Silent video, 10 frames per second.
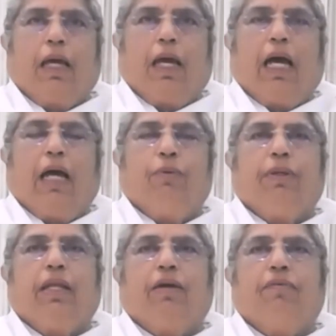And
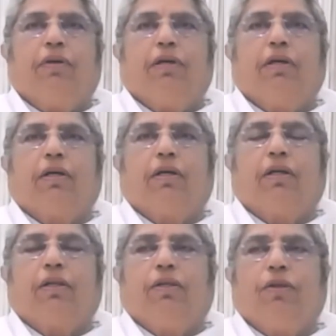we never
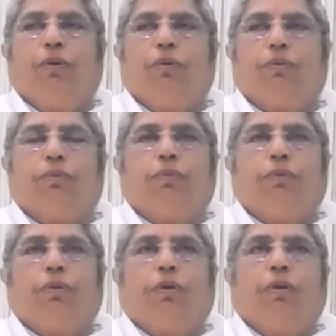know
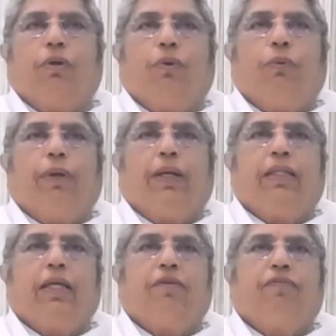
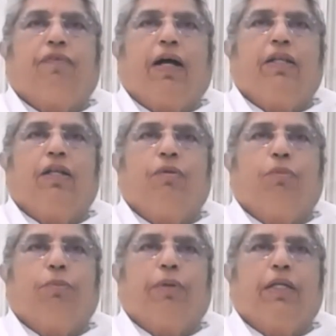when that final
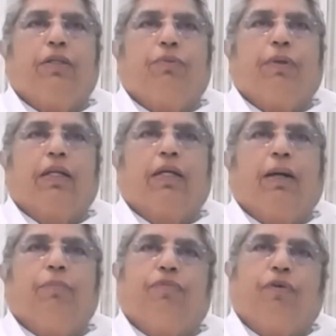moment will
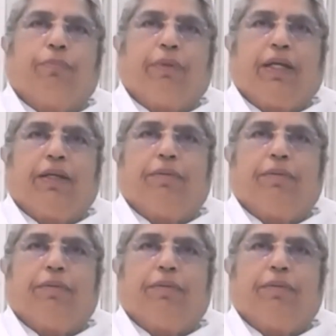come for me.